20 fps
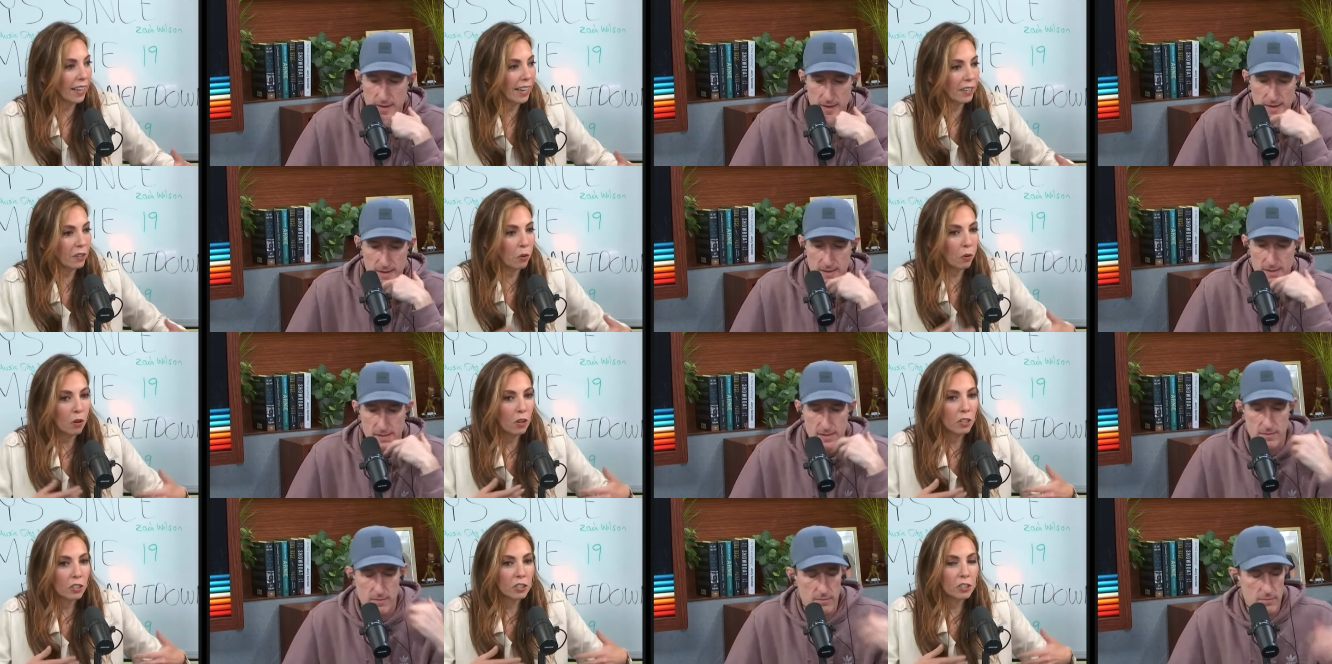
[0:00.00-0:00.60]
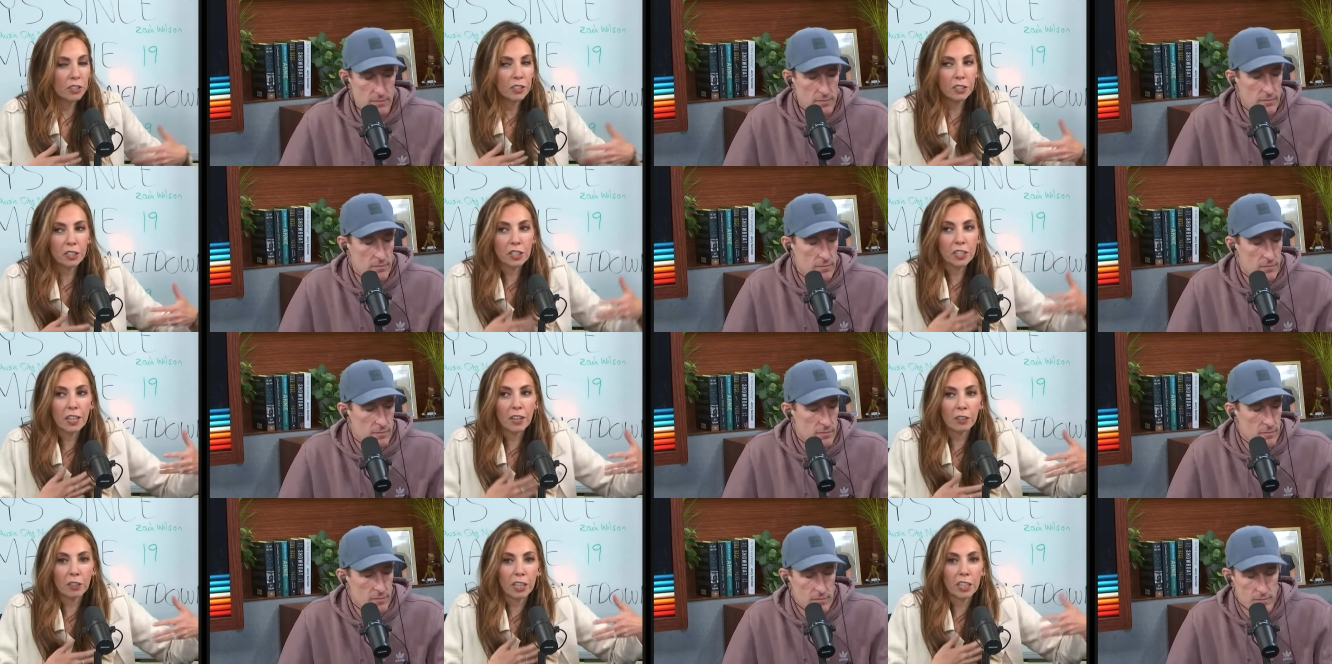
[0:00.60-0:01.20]
Speaker 1: like
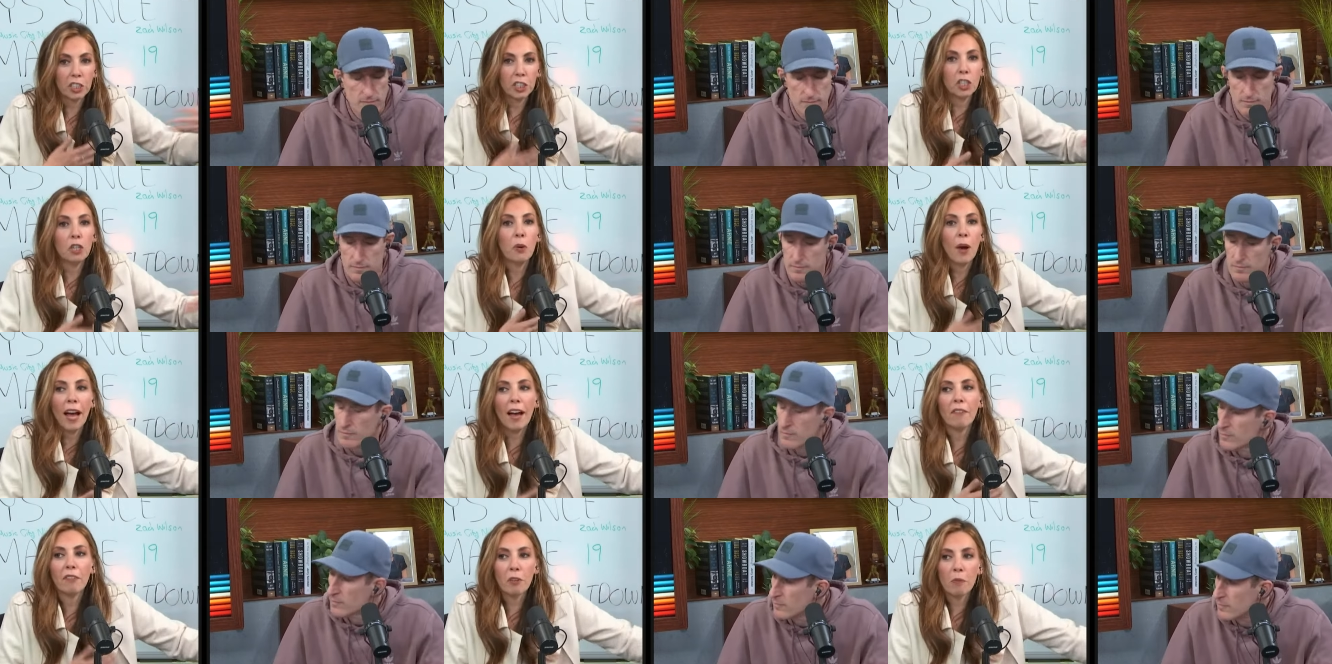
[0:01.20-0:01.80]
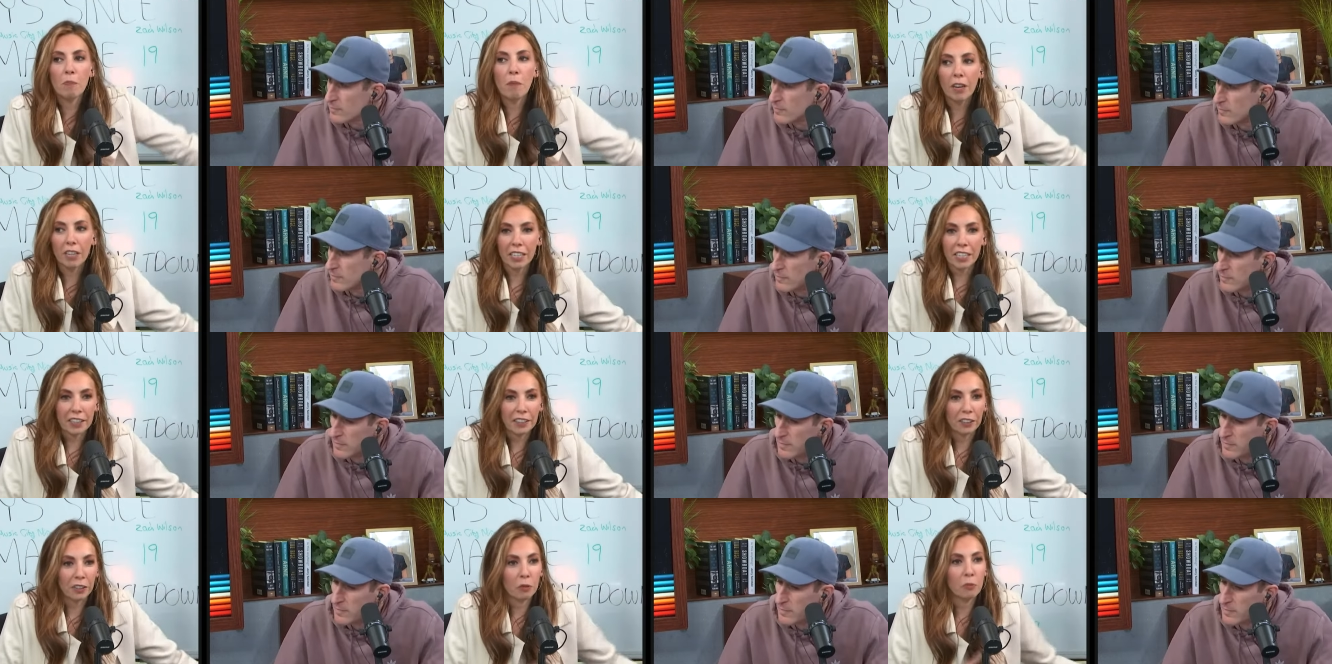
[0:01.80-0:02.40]
they're like, "Do you have the
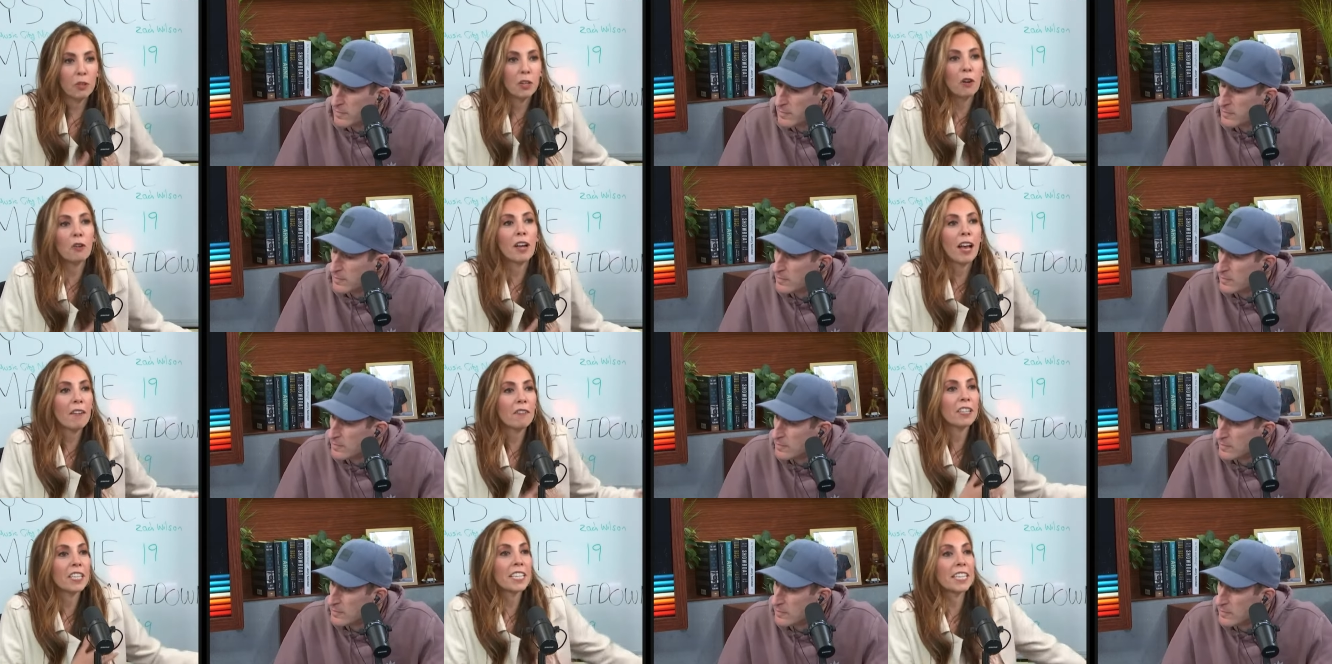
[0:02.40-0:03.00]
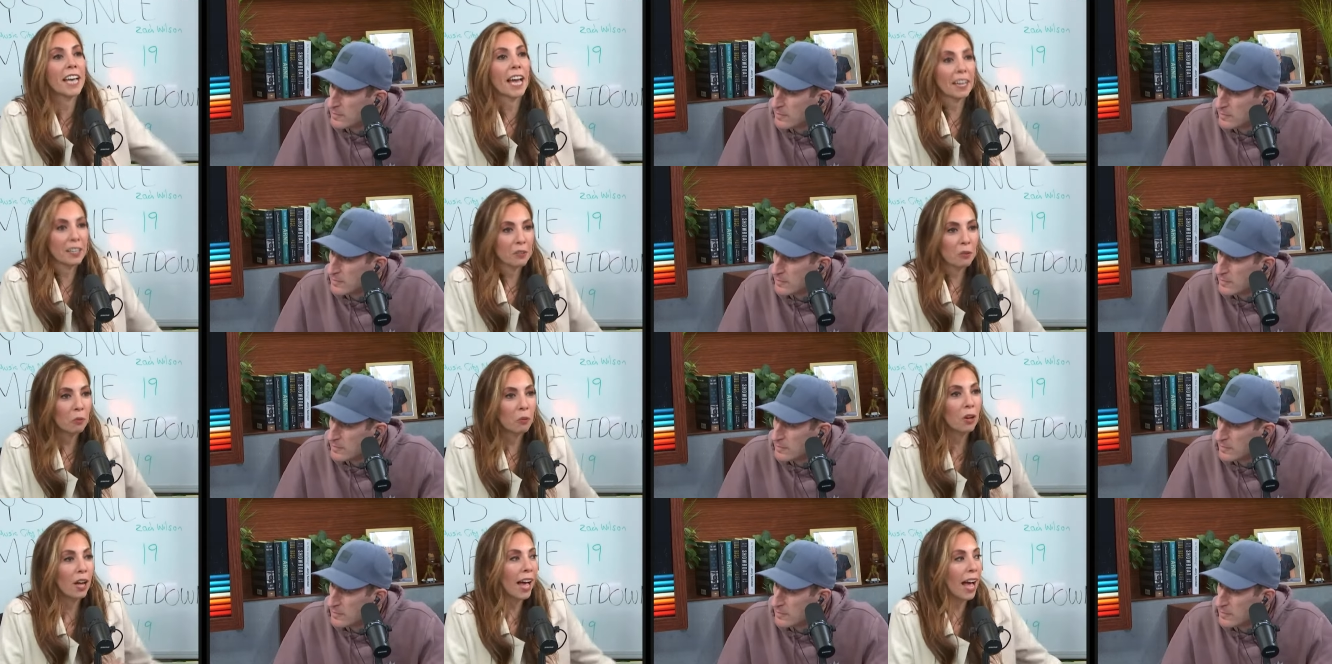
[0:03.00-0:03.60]
money?" They're like, "We don't have it yet. We'll